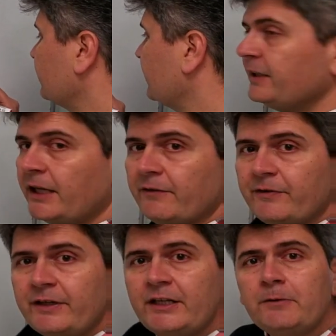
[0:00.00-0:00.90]

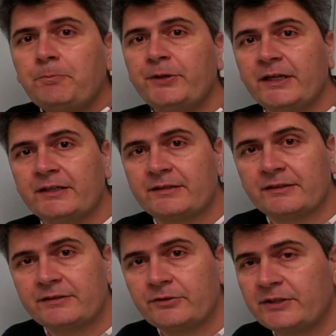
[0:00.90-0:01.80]
Never in
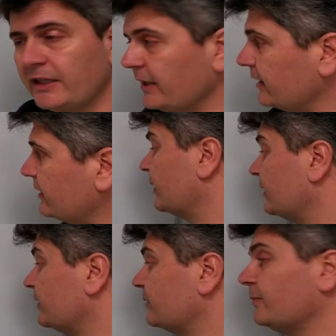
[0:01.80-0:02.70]
practice you can get
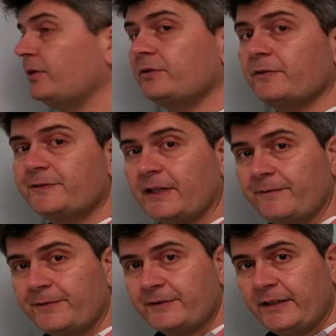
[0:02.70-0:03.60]
100 moles of
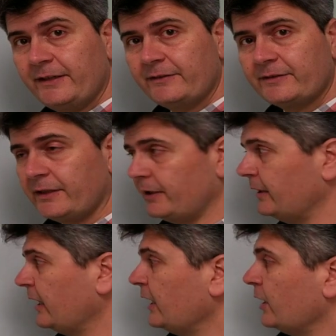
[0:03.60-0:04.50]
sulfur
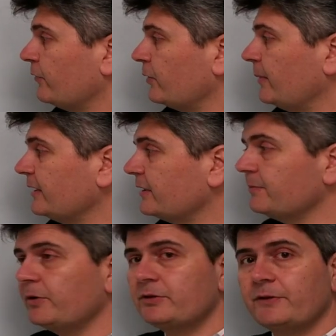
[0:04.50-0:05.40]
dioxide from 100
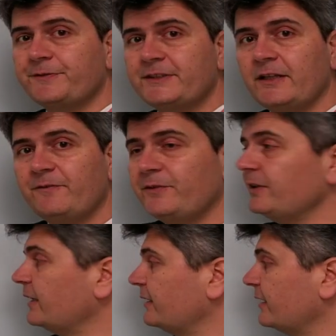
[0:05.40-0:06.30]
moles of sulfur
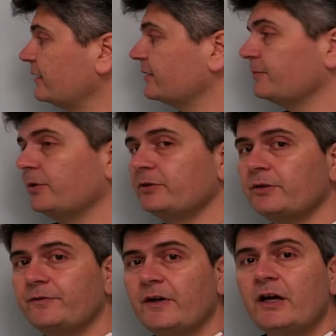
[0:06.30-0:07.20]
and 100 moles
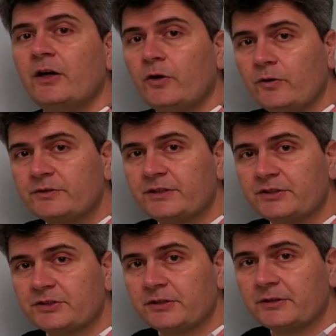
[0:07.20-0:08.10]
of
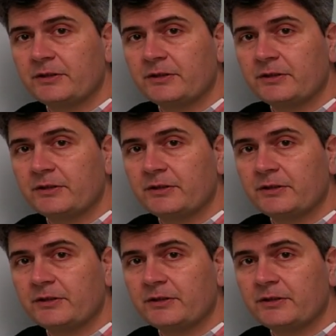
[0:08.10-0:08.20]
oxygen.